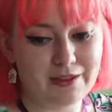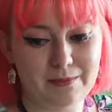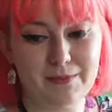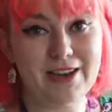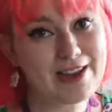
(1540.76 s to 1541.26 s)

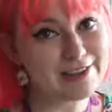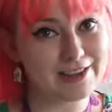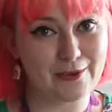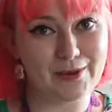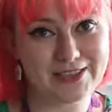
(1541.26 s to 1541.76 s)
pleased
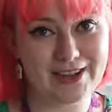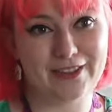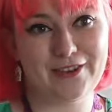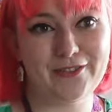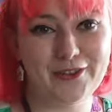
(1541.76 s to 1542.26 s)
that I went down
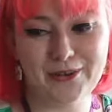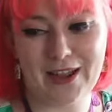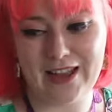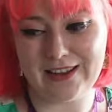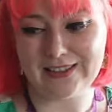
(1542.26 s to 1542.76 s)
that route,
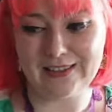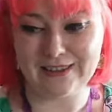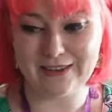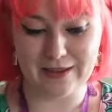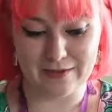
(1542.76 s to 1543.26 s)
and
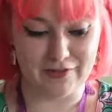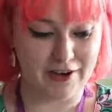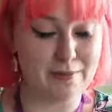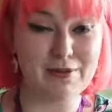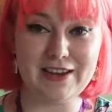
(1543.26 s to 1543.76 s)

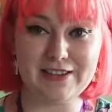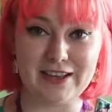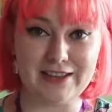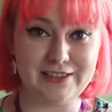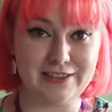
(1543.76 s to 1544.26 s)
very pleased that
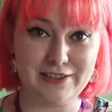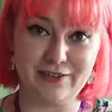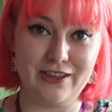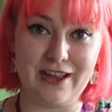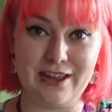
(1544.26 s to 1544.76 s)
I
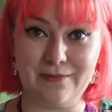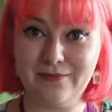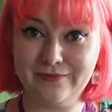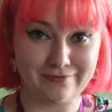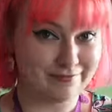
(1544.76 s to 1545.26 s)
still am
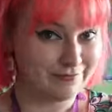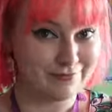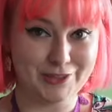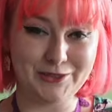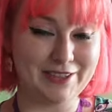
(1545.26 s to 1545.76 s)

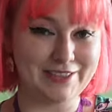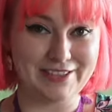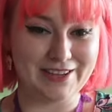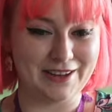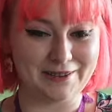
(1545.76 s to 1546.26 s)
doing tea
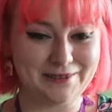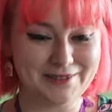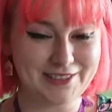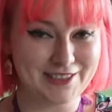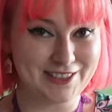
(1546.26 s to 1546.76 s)
towel
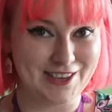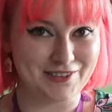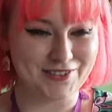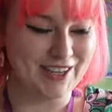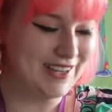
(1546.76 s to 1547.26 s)
stuff.